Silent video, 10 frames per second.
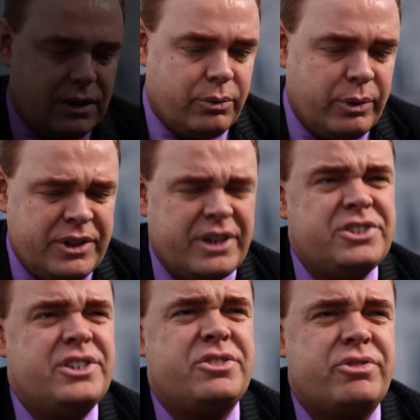When the
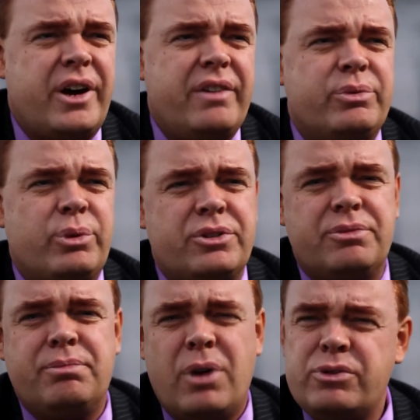internet arrived, what
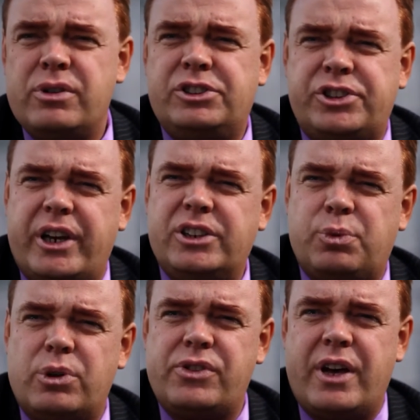mostly changed
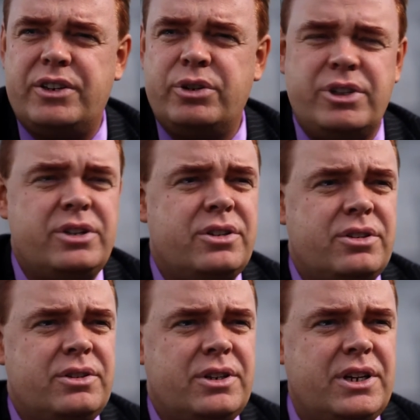was that you
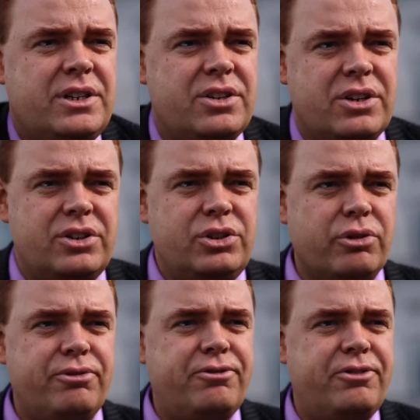didn't need
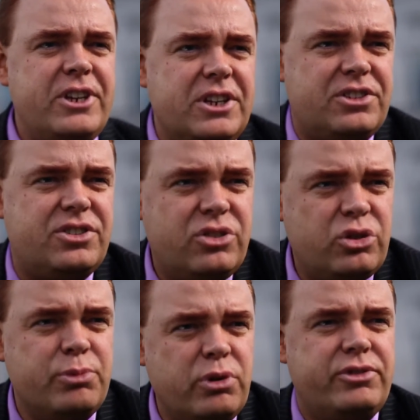your feet
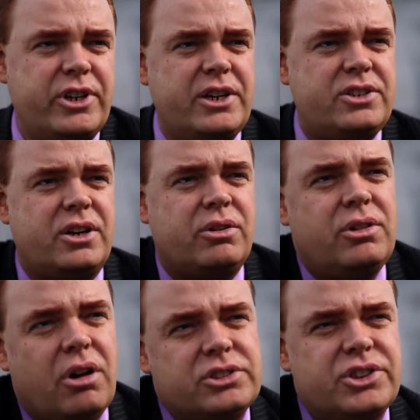to move data on
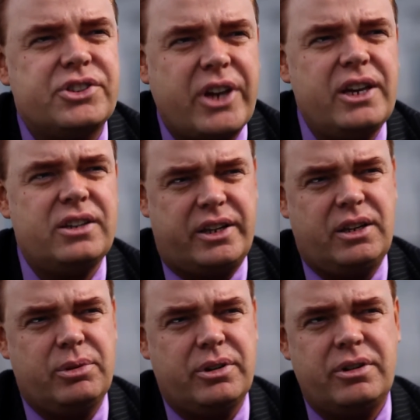large scale
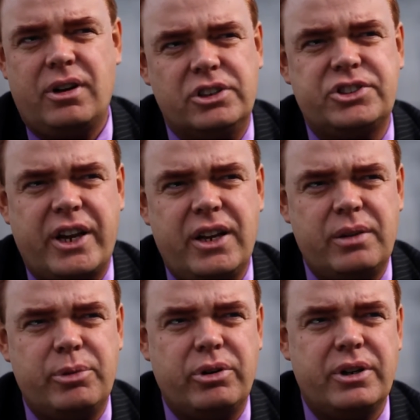any, on a large scale
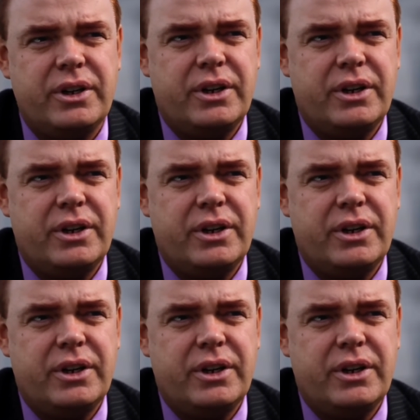anymore.